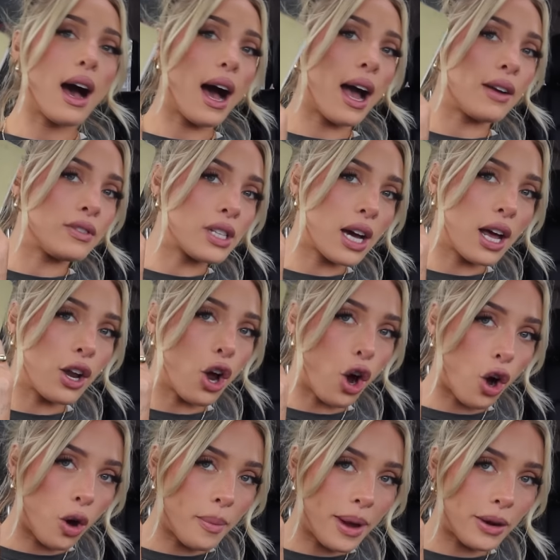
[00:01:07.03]
I've done
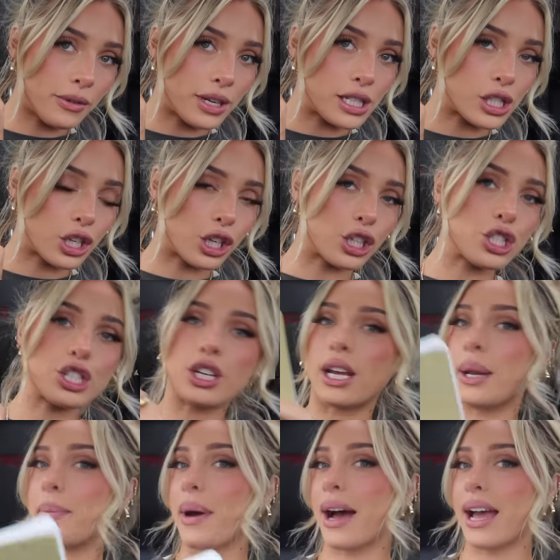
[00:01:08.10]
all my research
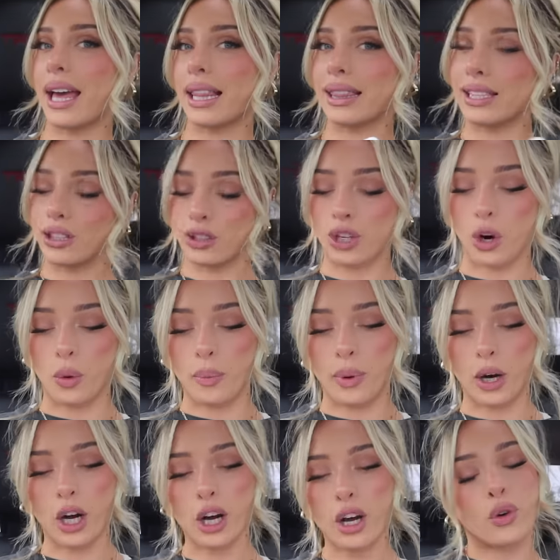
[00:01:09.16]
in my little
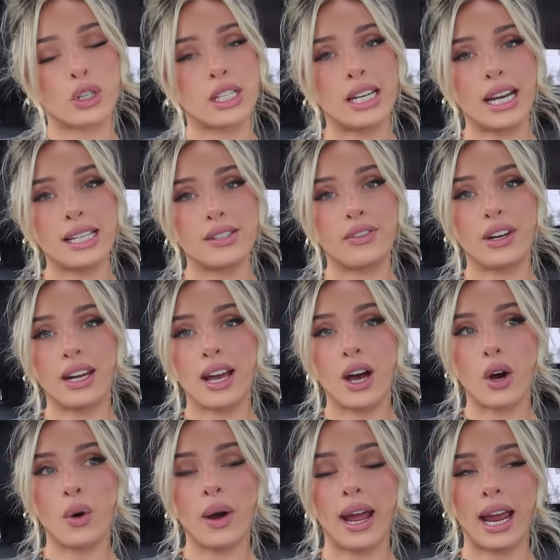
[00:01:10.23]
notebook for today's
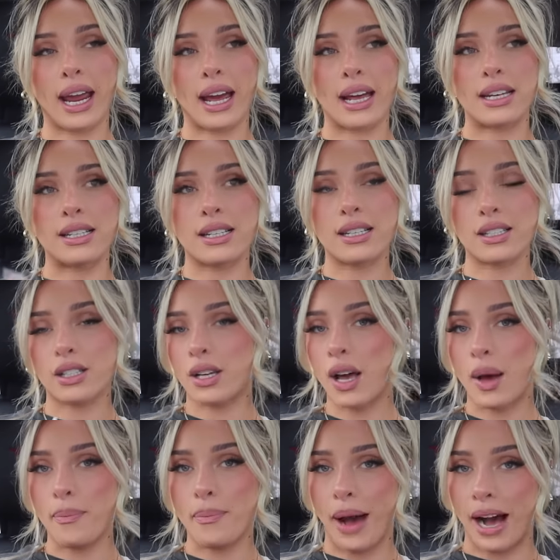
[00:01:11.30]
video and
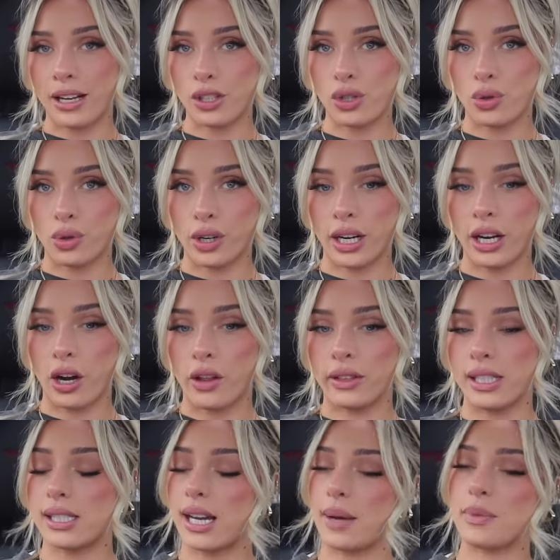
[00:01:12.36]
some backstory on
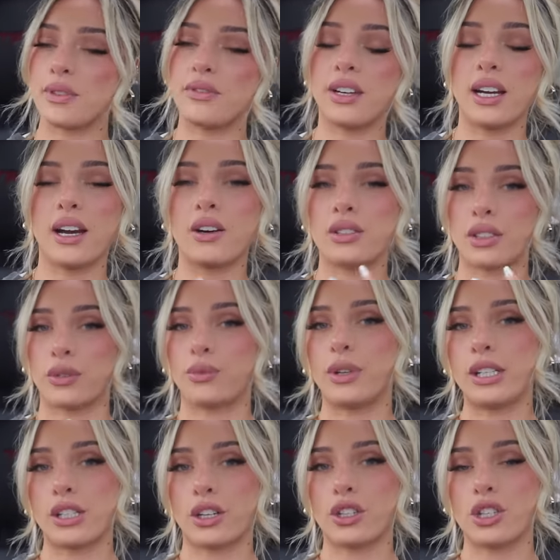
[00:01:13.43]
these types of videos and the
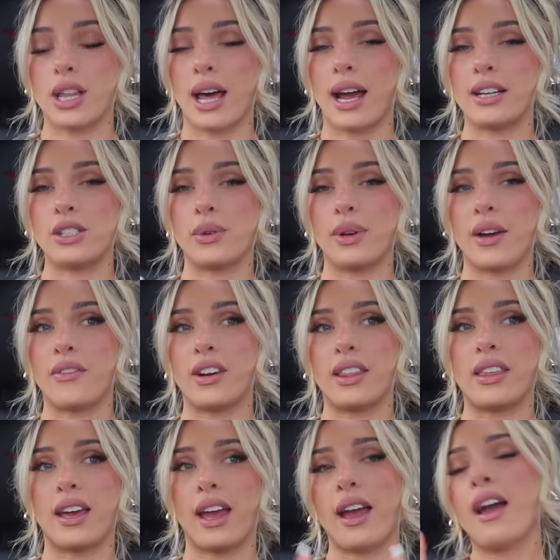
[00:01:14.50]
research that I do and
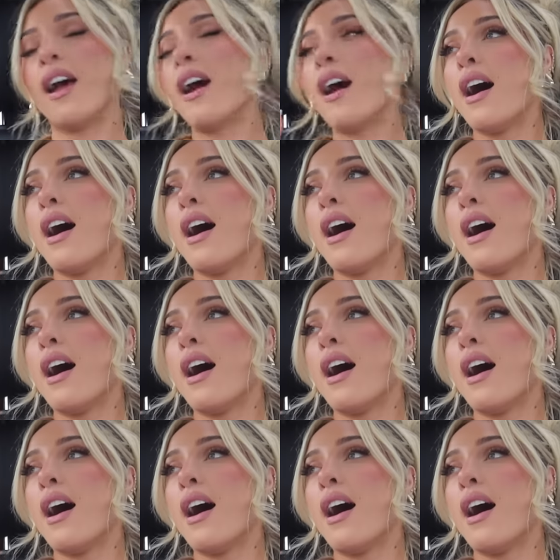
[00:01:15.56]
everything.